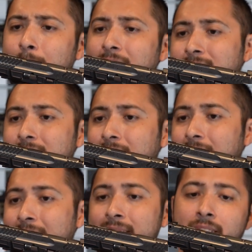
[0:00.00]

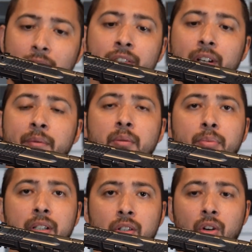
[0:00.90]
basically any other
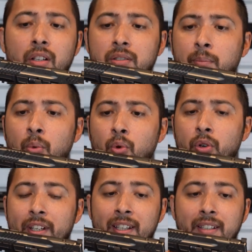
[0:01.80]
M&P across the
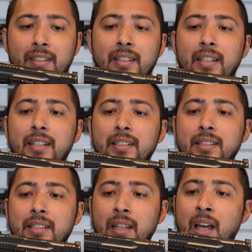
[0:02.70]
board, is the
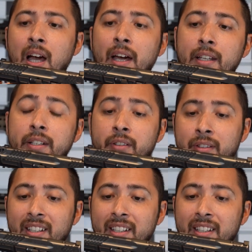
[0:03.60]
slide here.